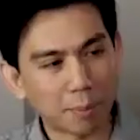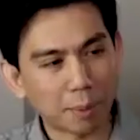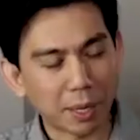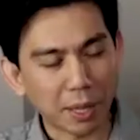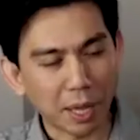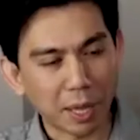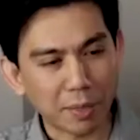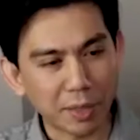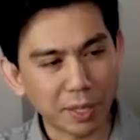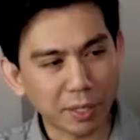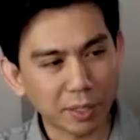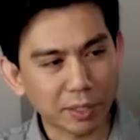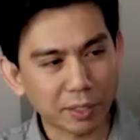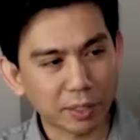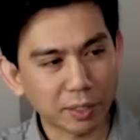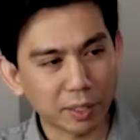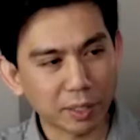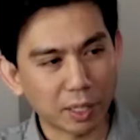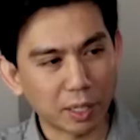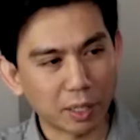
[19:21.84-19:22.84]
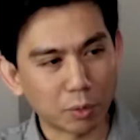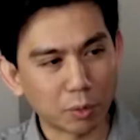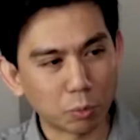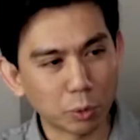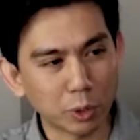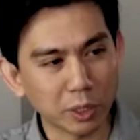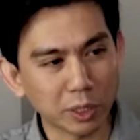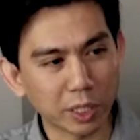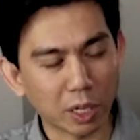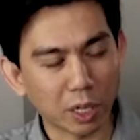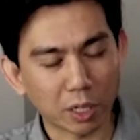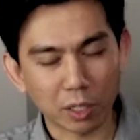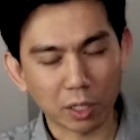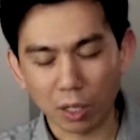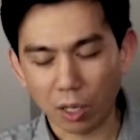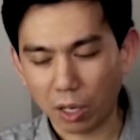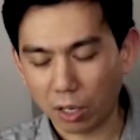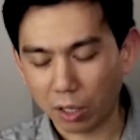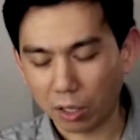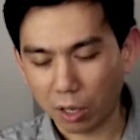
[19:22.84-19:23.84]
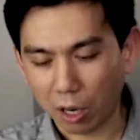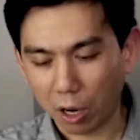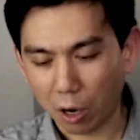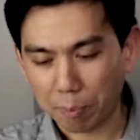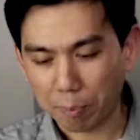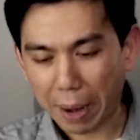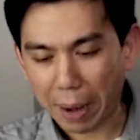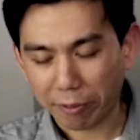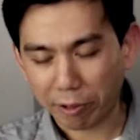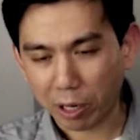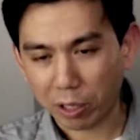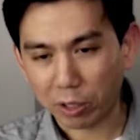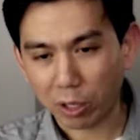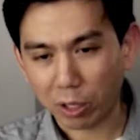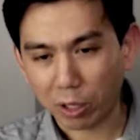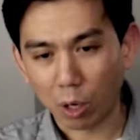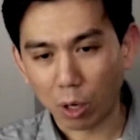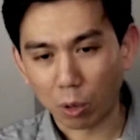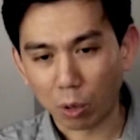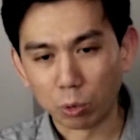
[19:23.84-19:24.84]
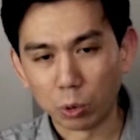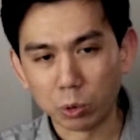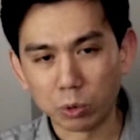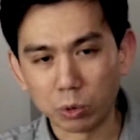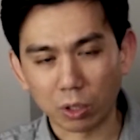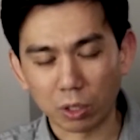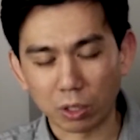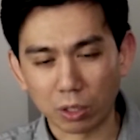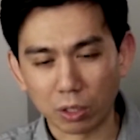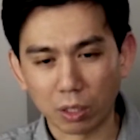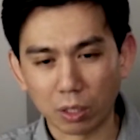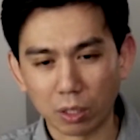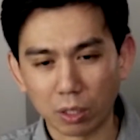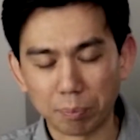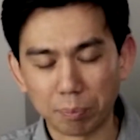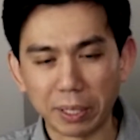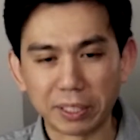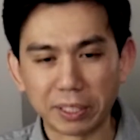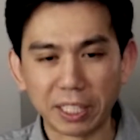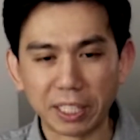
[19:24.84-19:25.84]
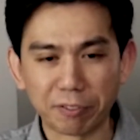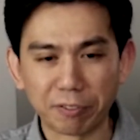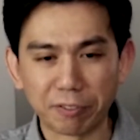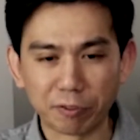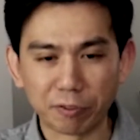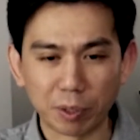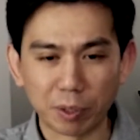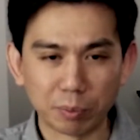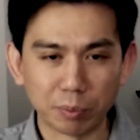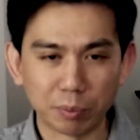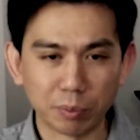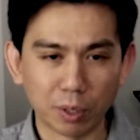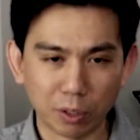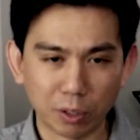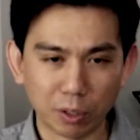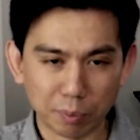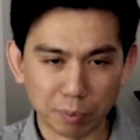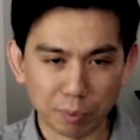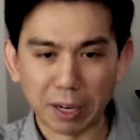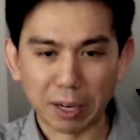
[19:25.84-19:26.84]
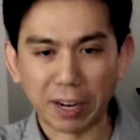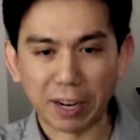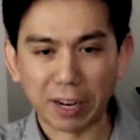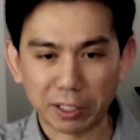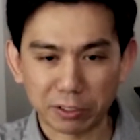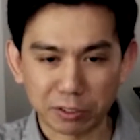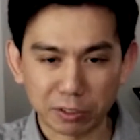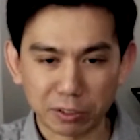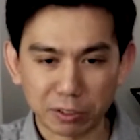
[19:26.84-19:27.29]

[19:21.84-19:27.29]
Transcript: I think really our background, our roots are a bit different from other manufacturers.